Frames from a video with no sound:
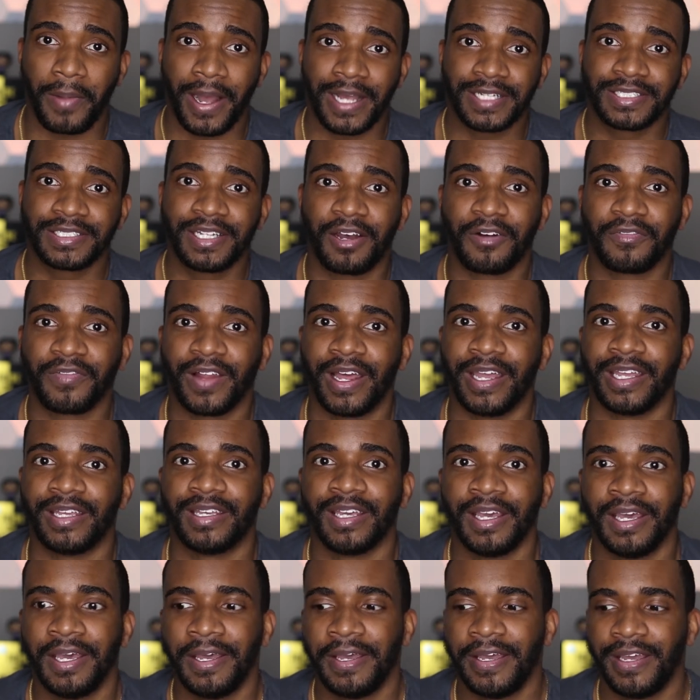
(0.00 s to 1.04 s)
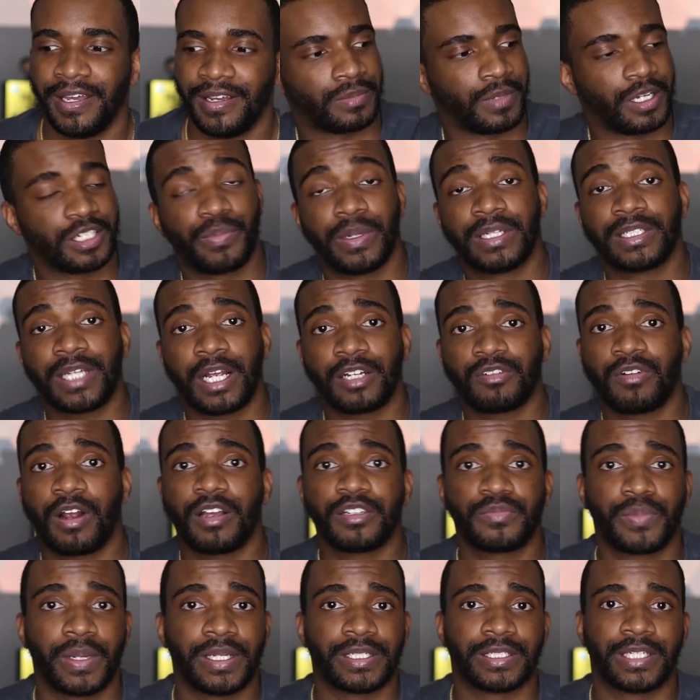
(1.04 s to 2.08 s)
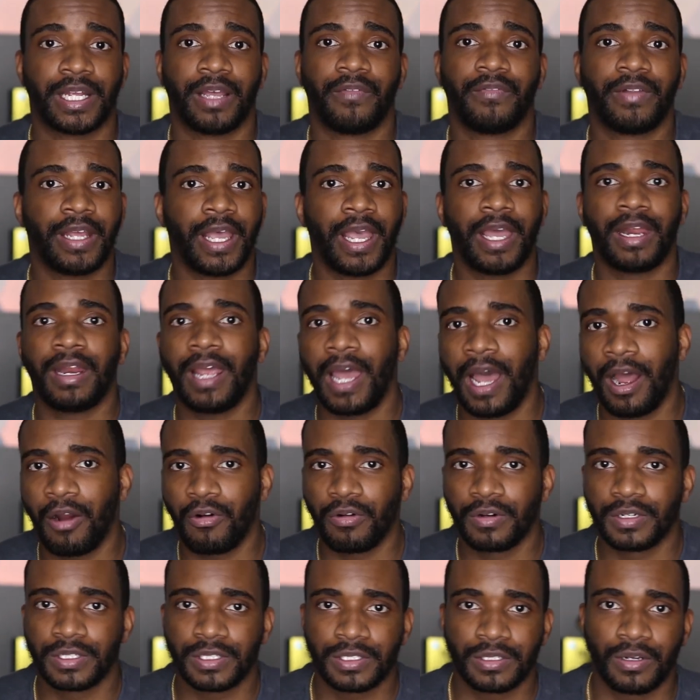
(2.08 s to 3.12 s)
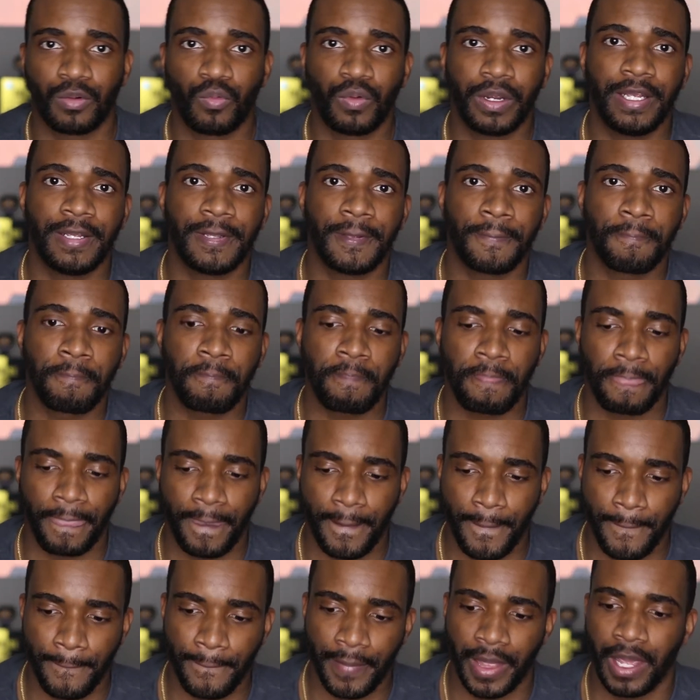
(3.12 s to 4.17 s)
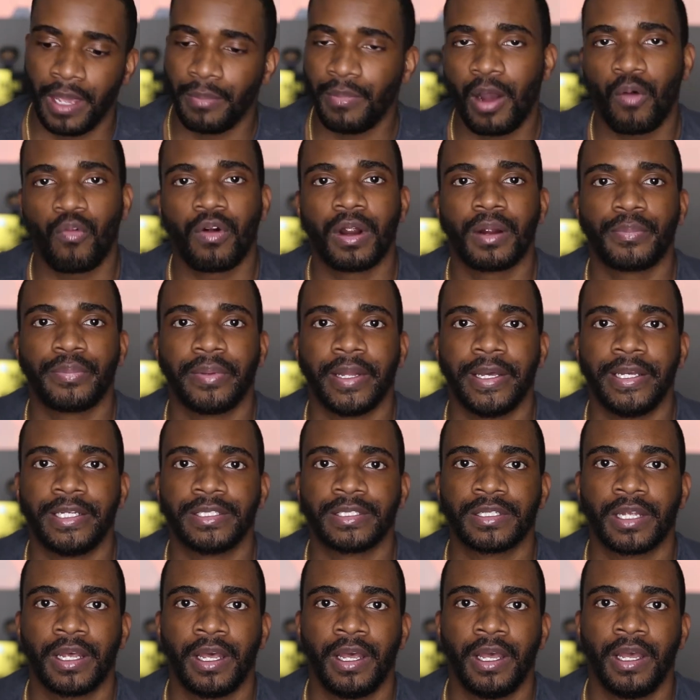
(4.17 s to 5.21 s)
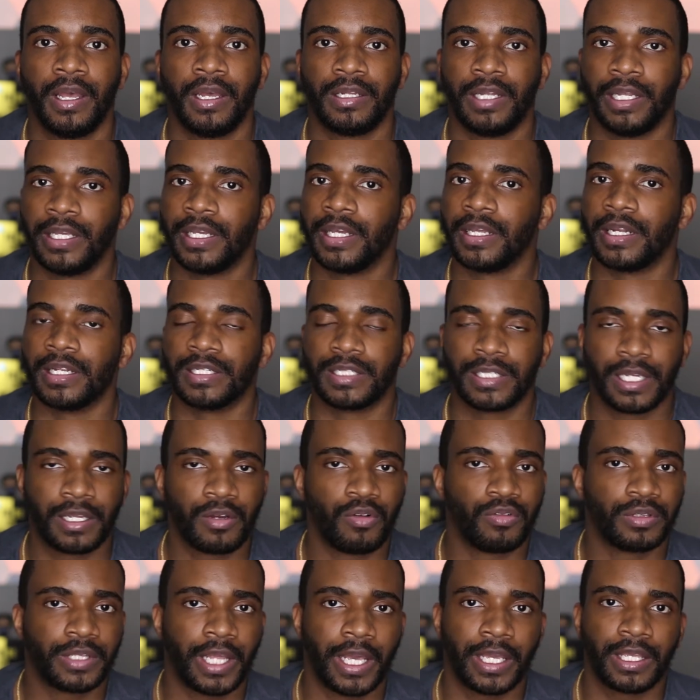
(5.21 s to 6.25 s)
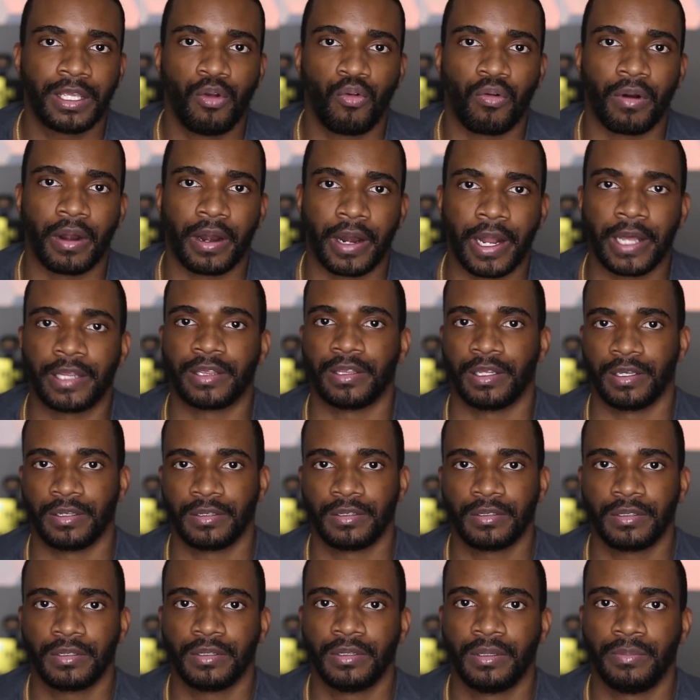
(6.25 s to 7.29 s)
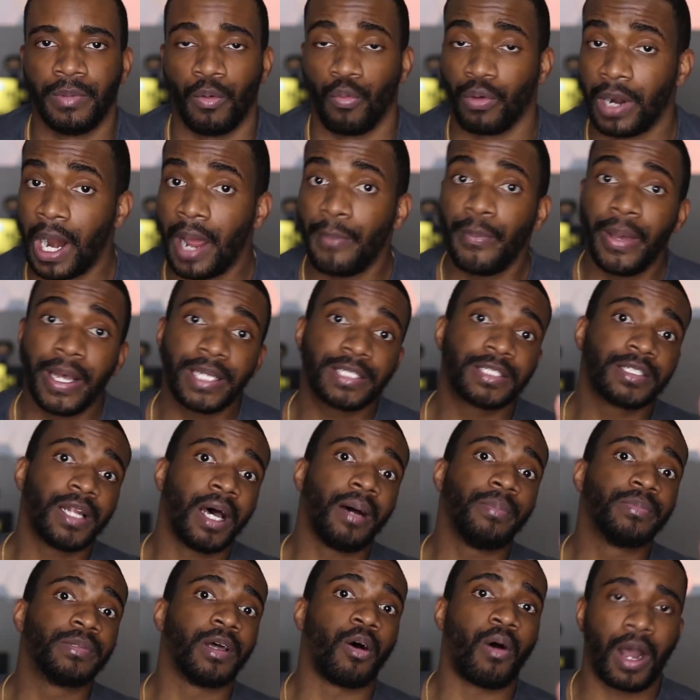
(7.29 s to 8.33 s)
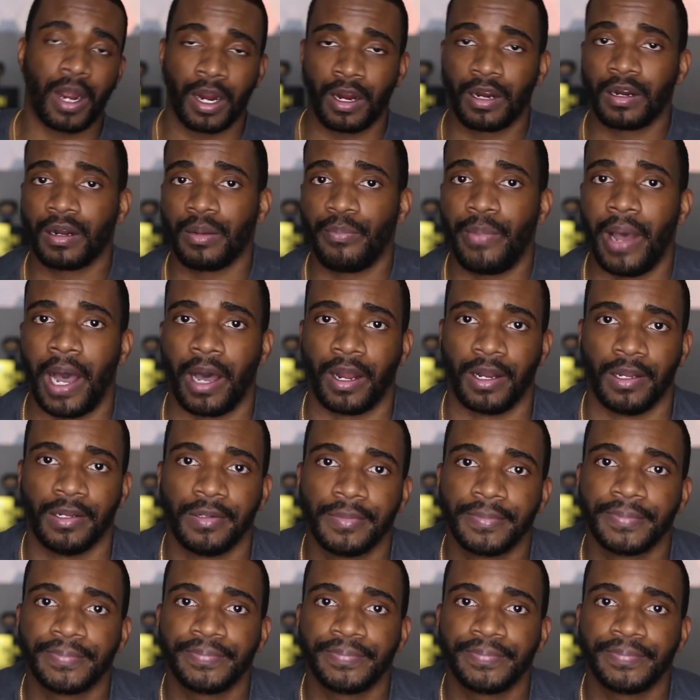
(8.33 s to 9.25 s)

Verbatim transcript: myself. Like, there's been times where I spent 70, 80 hours a week in my workplace, didn't get a single thank you or nothing. But when I messed up, though, I heard about it.